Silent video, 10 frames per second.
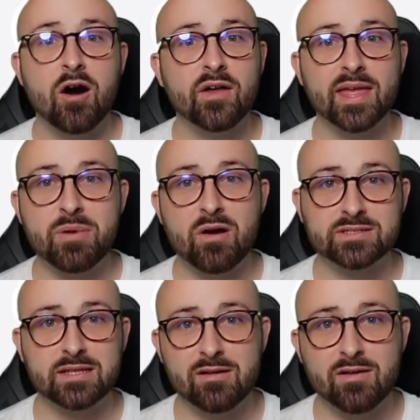Are they
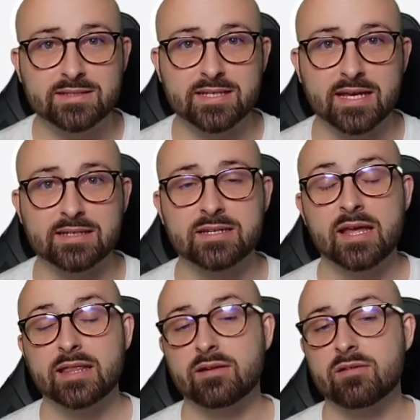passing the eye test?
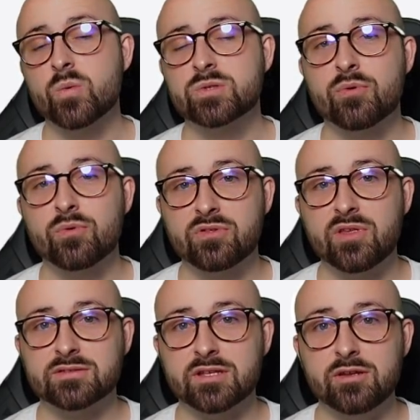There are multiple
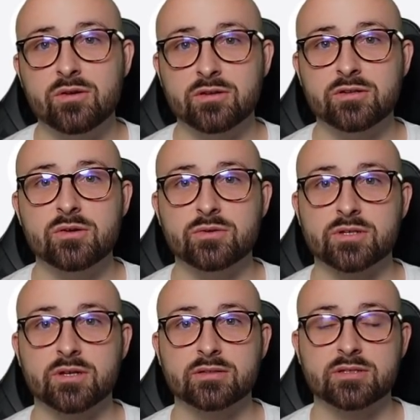things that you can do
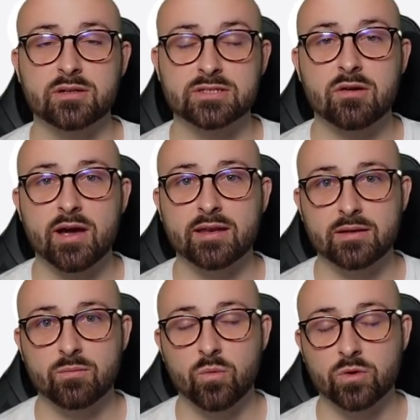to decide
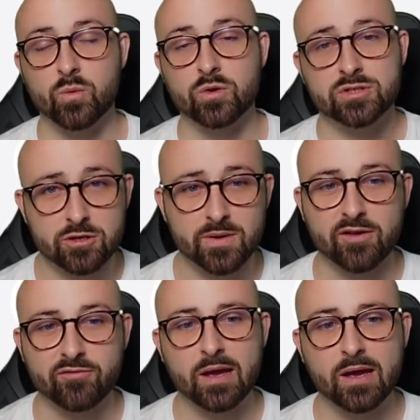what to do in
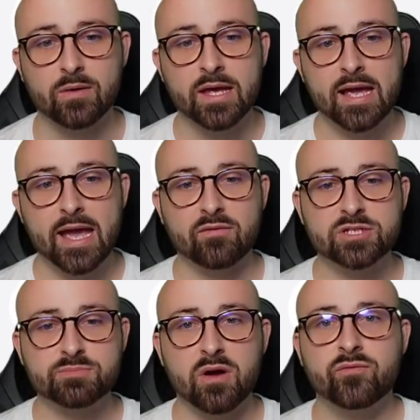FPL. And I've
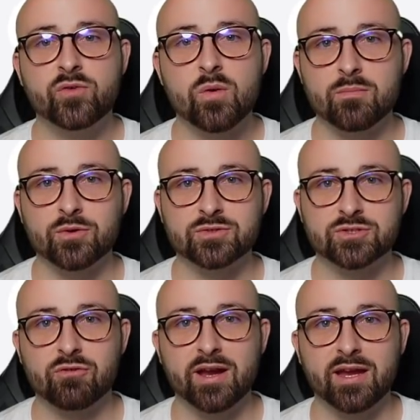just put a few of them on
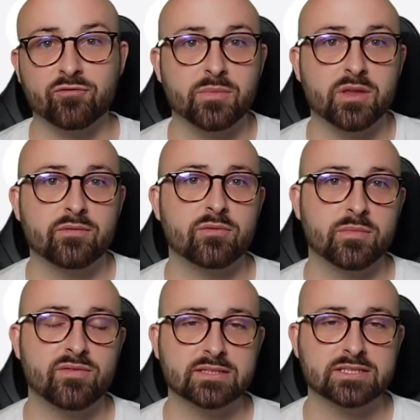screen from
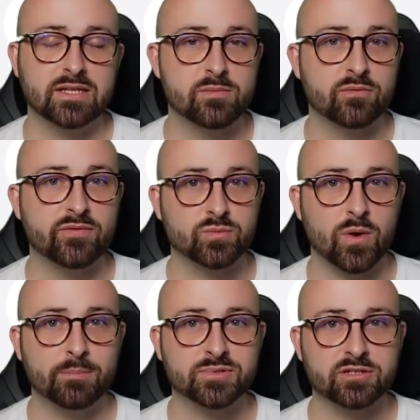the Fantasy Football Fix
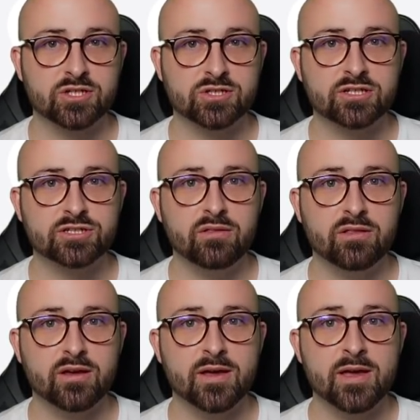website, just to show you
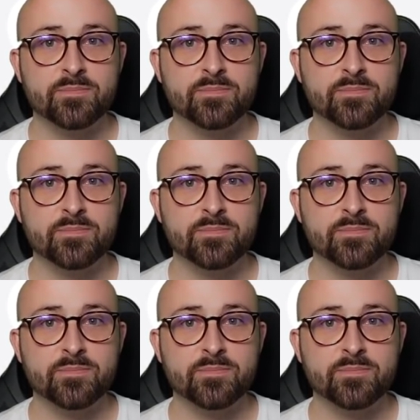that